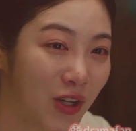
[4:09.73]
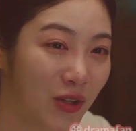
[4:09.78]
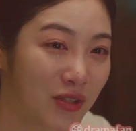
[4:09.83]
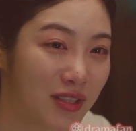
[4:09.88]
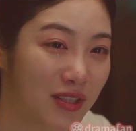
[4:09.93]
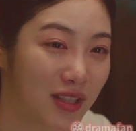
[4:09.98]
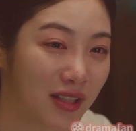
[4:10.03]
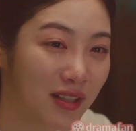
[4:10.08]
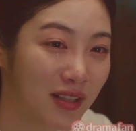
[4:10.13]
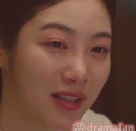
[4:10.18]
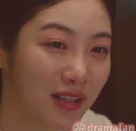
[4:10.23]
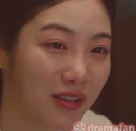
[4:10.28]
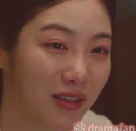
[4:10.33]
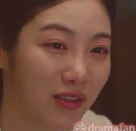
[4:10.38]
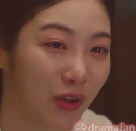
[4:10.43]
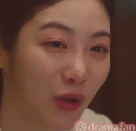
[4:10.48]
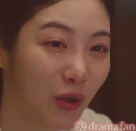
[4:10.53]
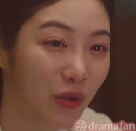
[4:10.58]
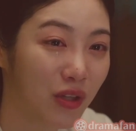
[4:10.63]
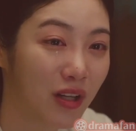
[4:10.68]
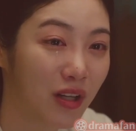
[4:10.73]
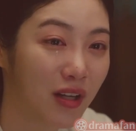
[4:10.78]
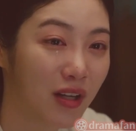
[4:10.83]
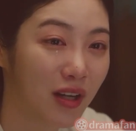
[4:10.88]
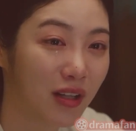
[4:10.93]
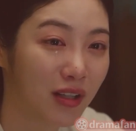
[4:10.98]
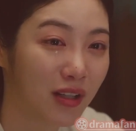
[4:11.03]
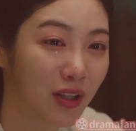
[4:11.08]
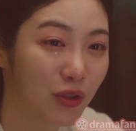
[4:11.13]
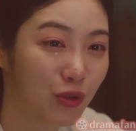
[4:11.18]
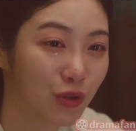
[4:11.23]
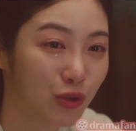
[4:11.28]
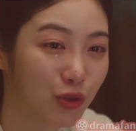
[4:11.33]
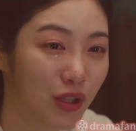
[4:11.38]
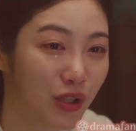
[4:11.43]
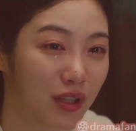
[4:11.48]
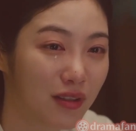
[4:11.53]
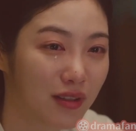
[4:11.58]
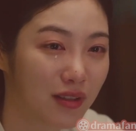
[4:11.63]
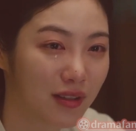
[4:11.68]
But Yongso is tired of
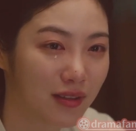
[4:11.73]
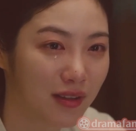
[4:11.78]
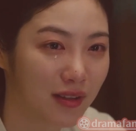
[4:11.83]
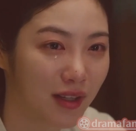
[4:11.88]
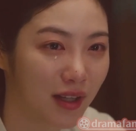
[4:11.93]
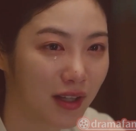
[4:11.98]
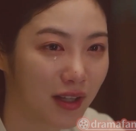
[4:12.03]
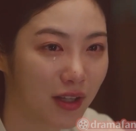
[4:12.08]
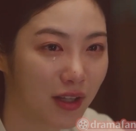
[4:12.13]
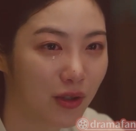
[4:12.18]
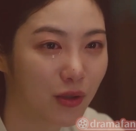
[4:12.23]
being her mother's